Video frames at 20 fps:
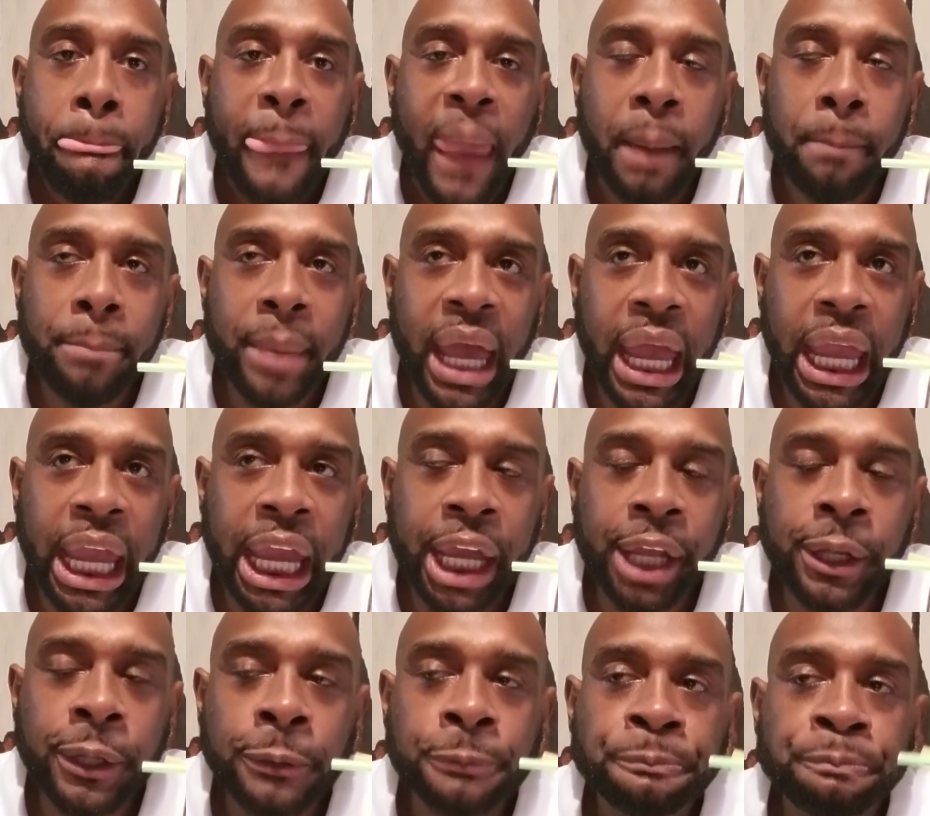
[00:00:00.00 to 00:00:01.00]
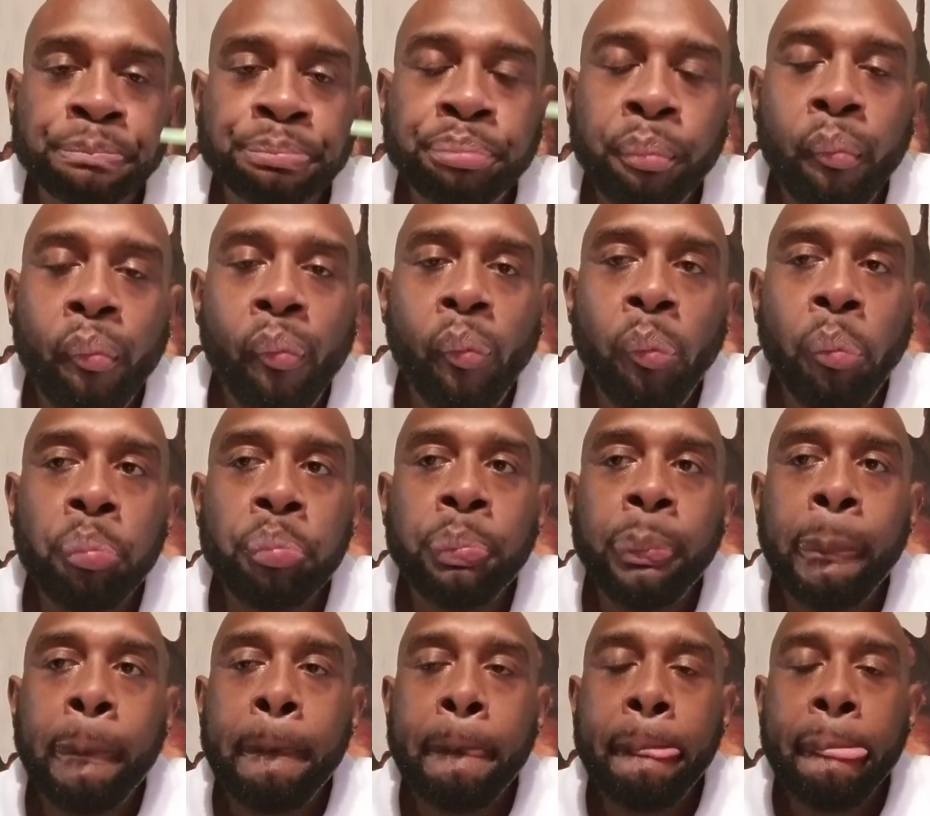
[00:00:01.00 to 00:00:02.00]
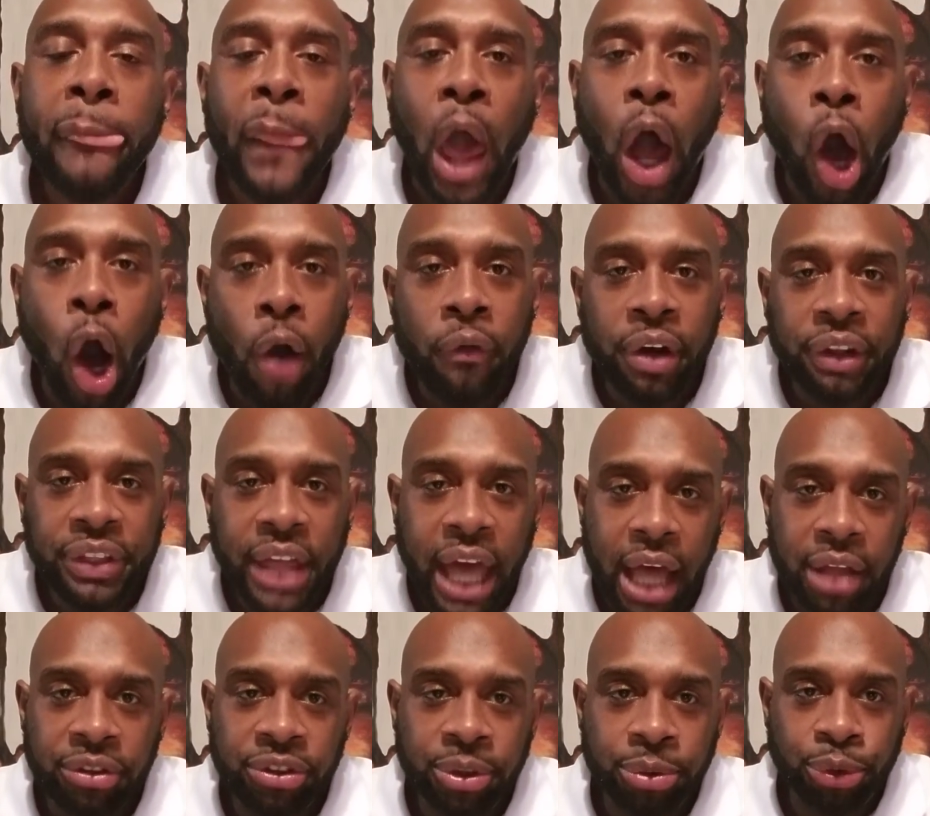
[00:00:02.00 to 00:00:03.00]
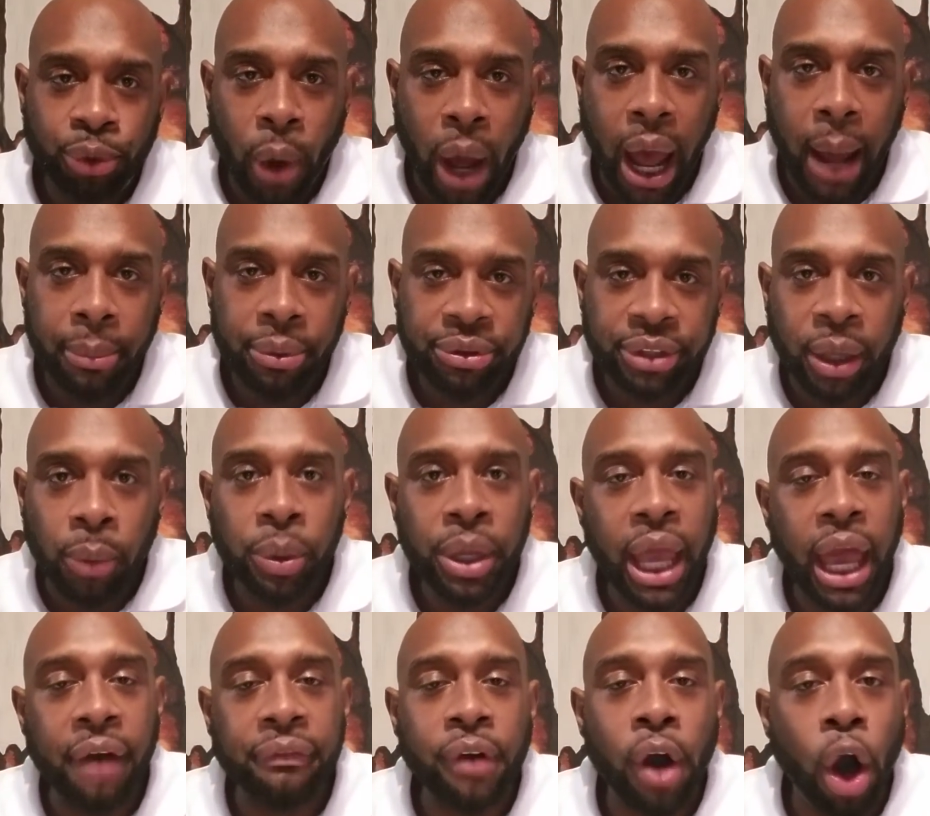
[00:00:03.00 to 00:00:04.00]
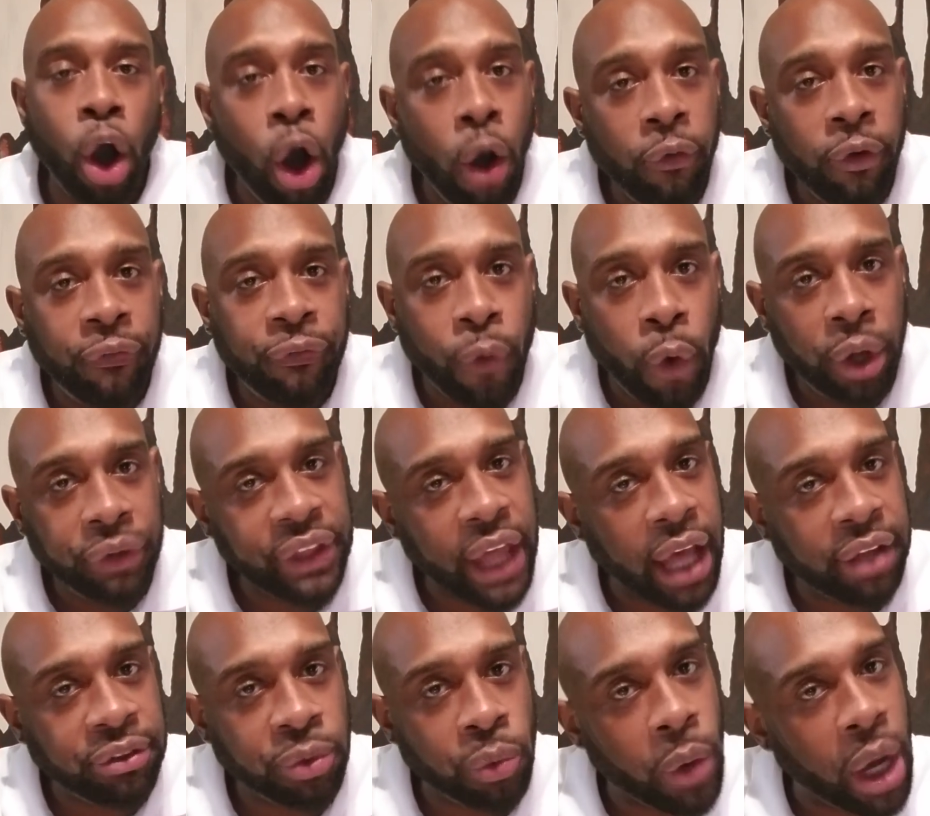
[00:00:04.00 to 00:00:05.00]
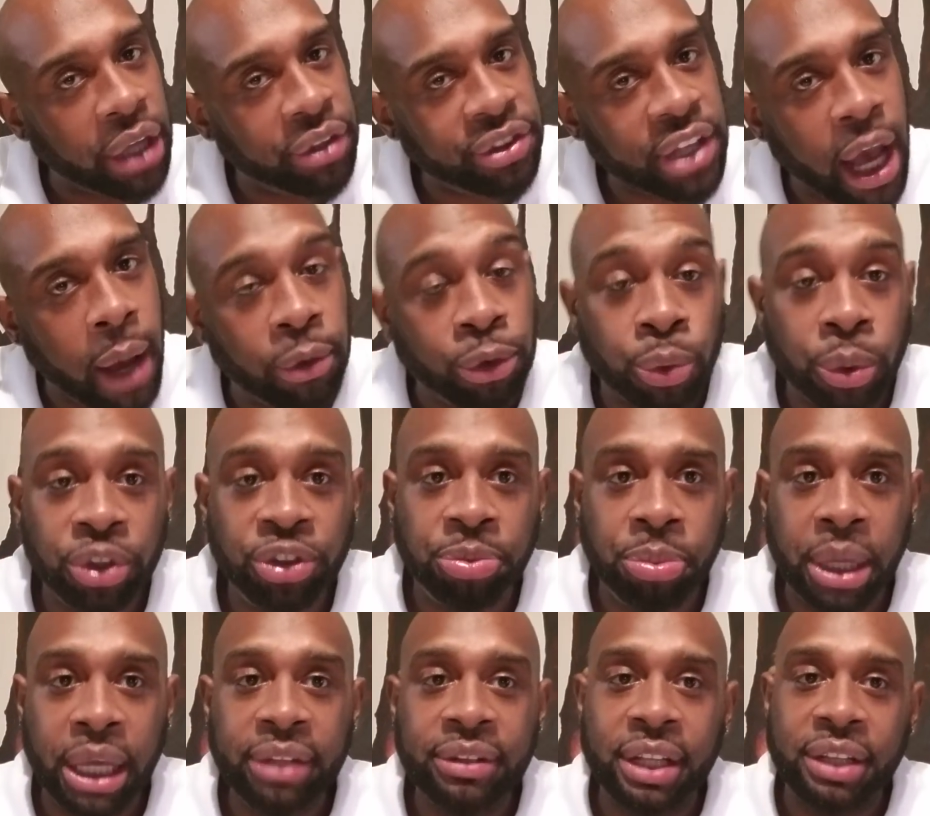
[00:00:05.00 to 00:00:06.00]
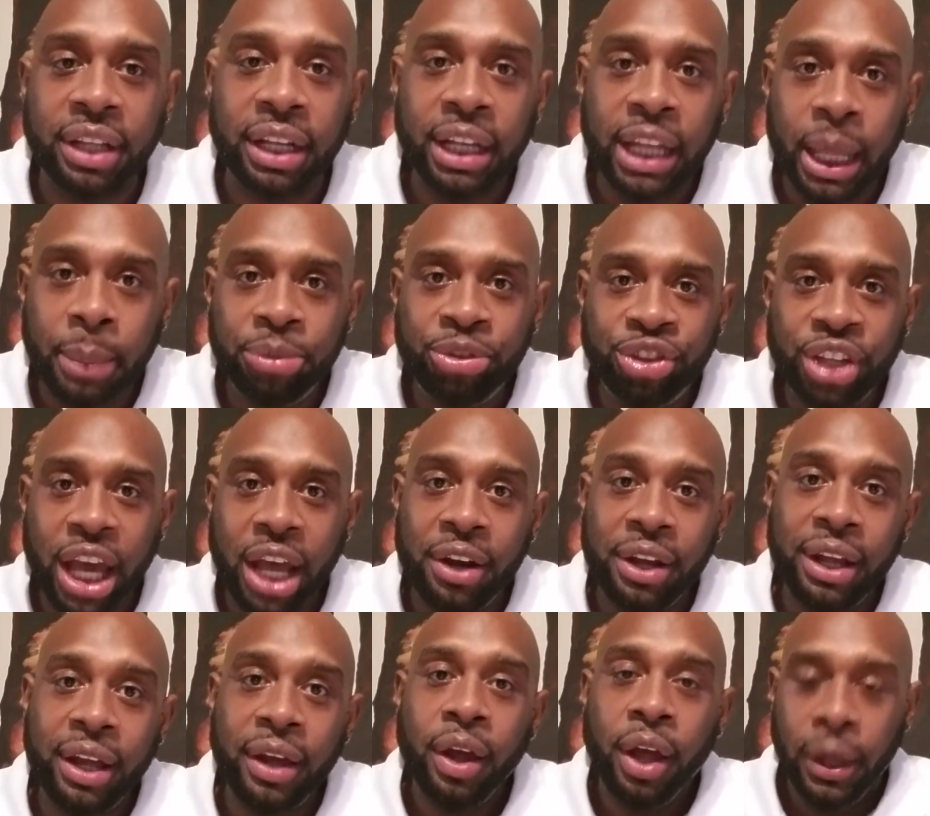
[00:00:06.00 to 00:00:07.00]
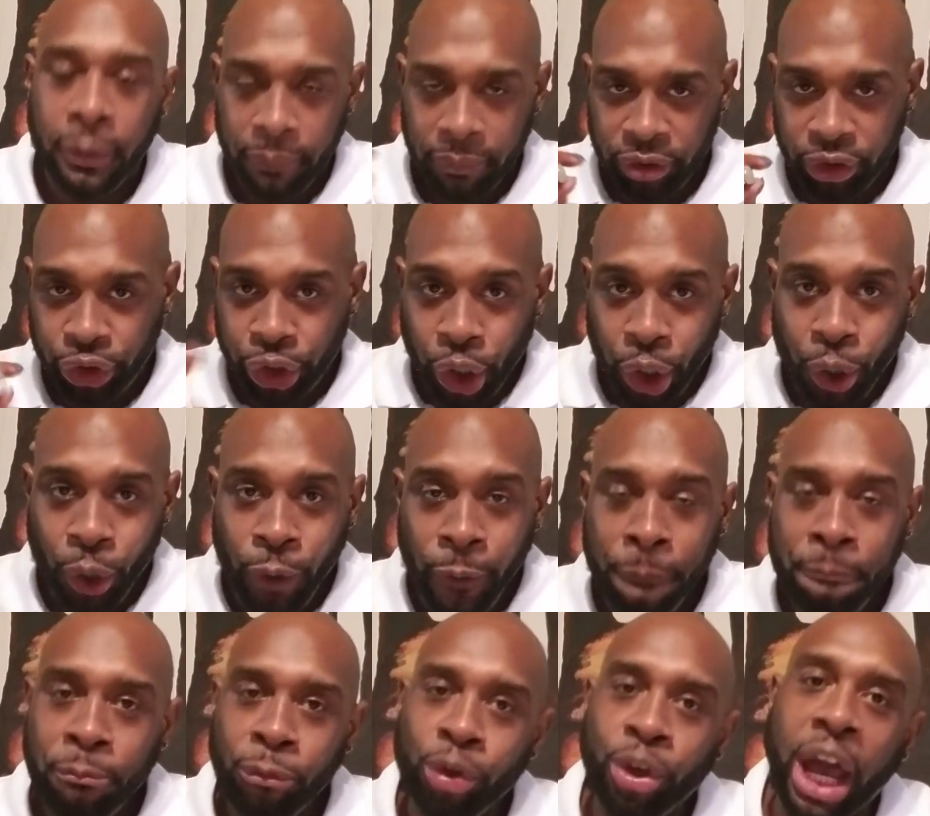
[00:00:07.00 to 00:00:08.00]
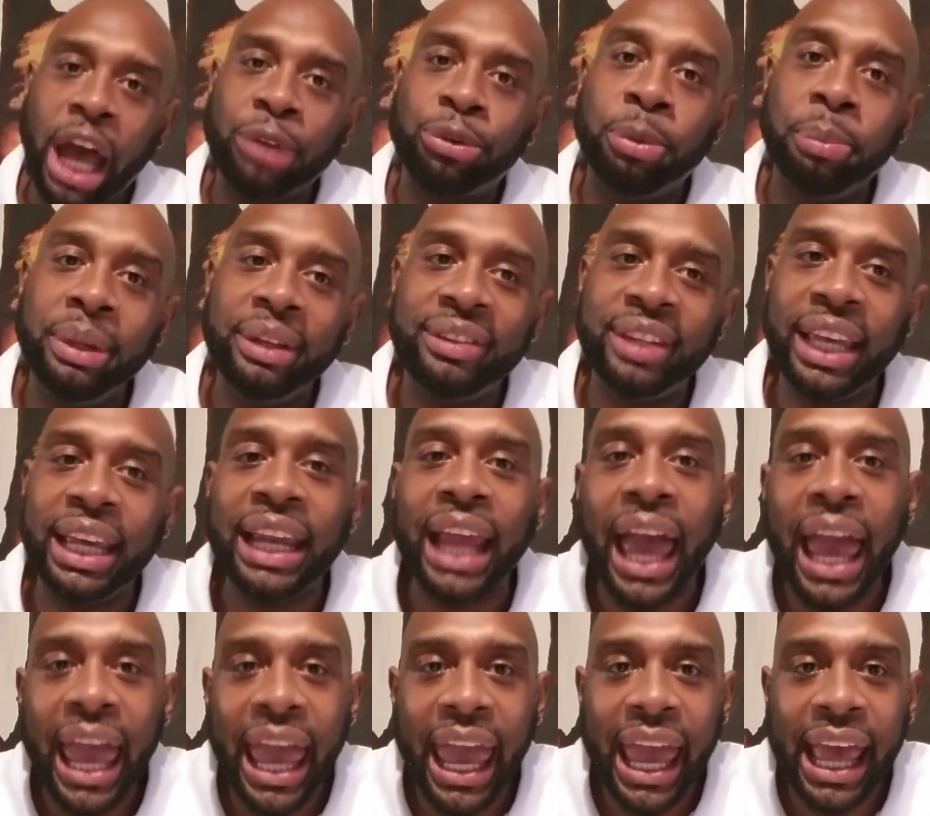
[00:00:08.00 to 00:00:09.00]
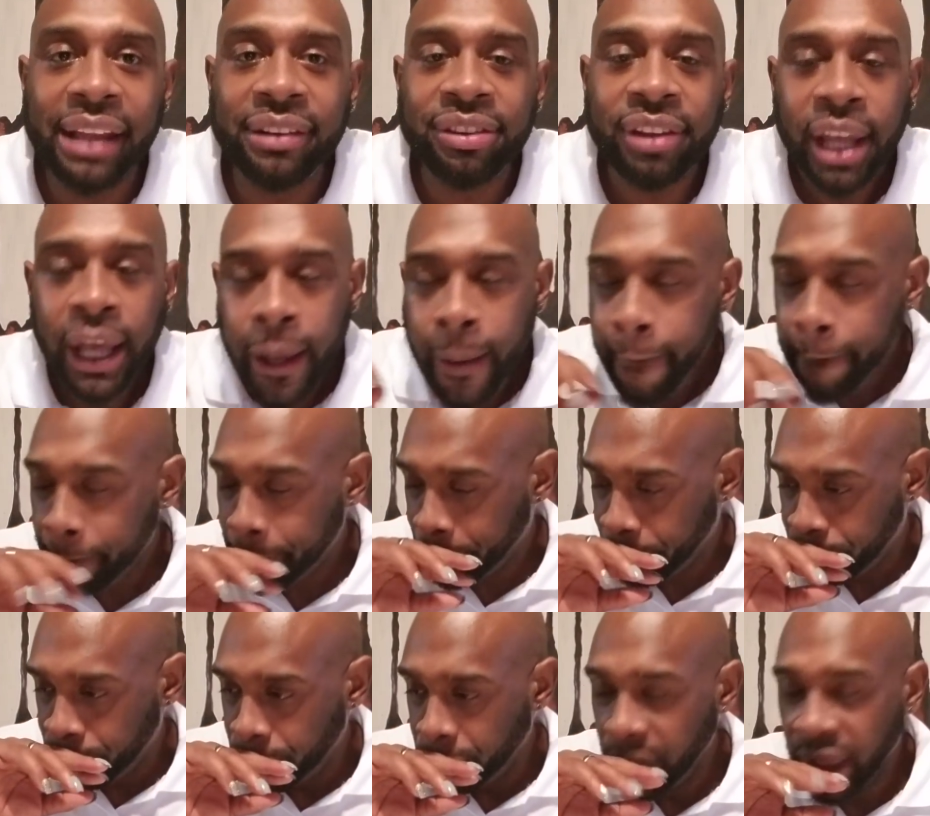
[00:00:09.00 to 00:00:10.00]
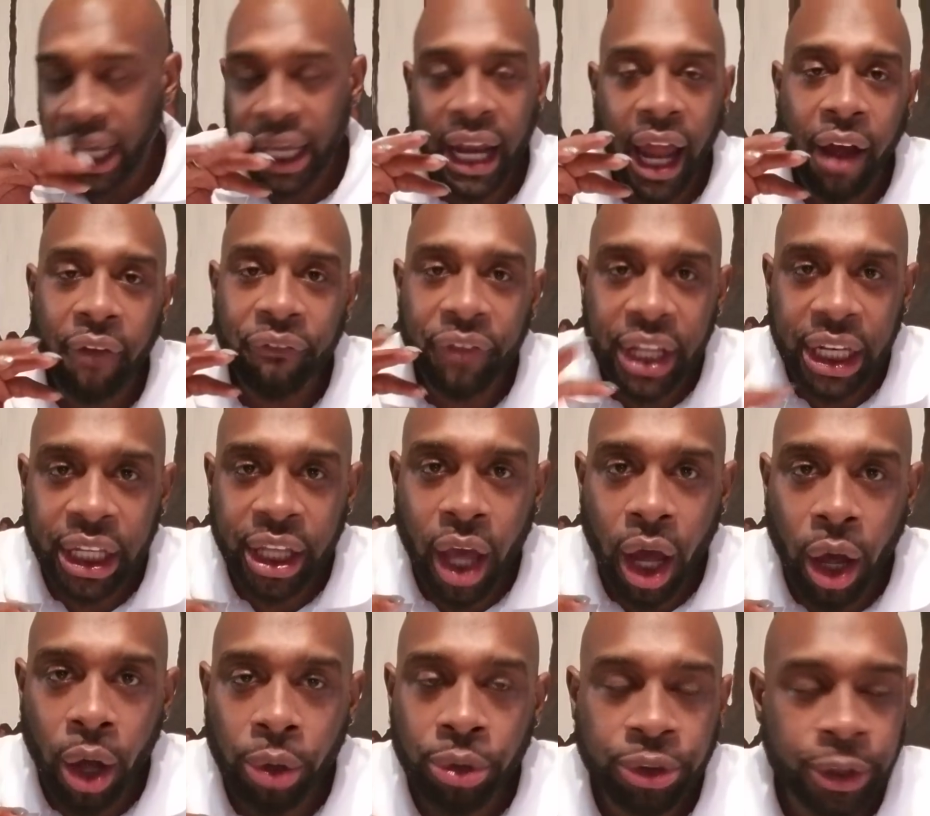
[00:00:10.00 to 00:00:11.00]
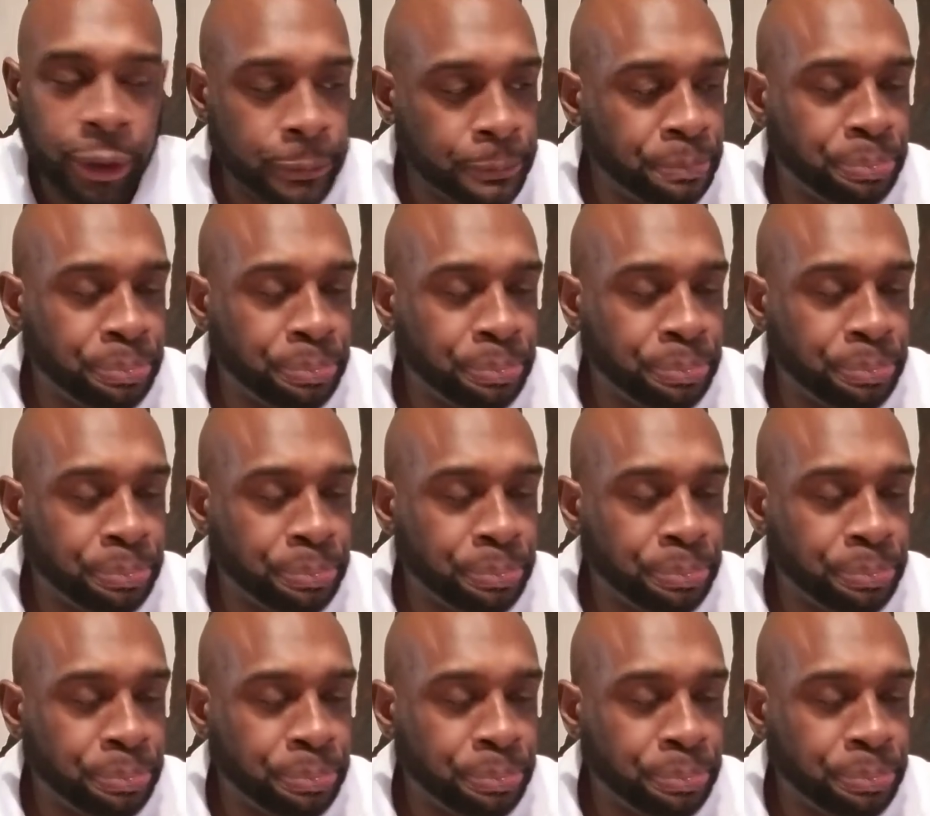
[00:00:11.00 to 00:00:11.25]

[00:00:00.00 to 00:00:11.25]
made over a thousand subscribers, and we have over four thousand watch hours, which means that the LLIPS Challenge soon you guys will be seeing ads in our videos.